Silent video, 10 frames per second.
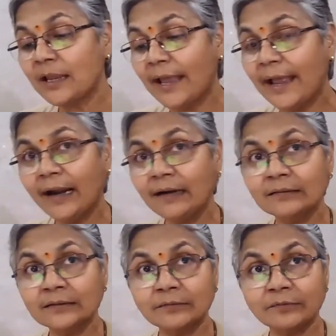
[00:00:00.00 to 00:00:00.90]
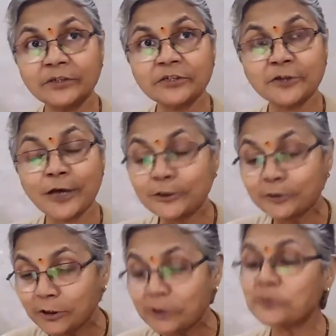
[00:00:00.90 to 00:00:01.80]
and which
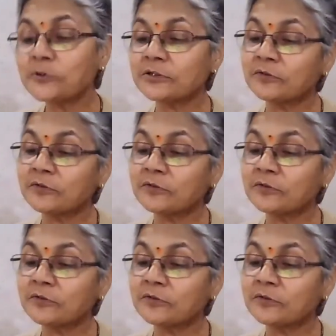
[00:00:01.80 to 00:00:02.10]
concludes